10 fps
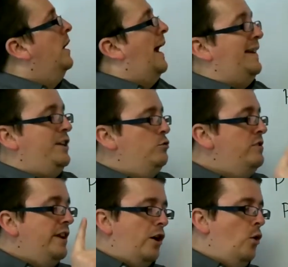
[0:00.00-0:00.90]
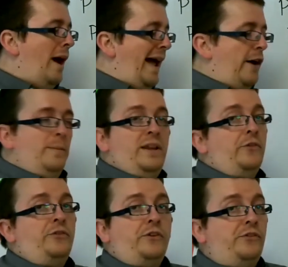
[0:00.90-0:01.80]
and you know how many
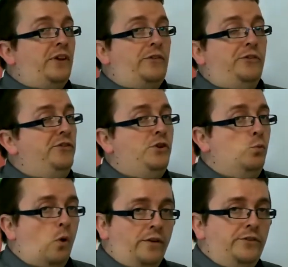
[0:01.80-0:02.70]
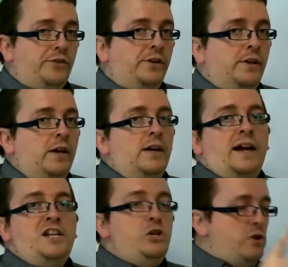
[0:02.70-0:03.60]
successes you want,
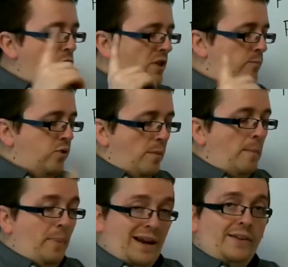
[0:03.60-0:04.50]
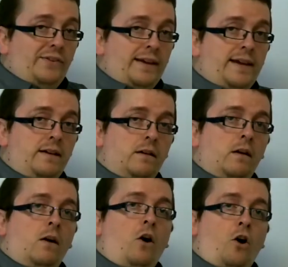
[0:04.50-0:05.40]
and you know the probability
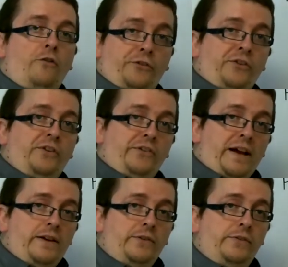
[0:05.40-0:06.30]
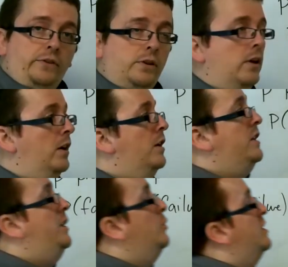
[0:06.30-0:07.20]
of success, you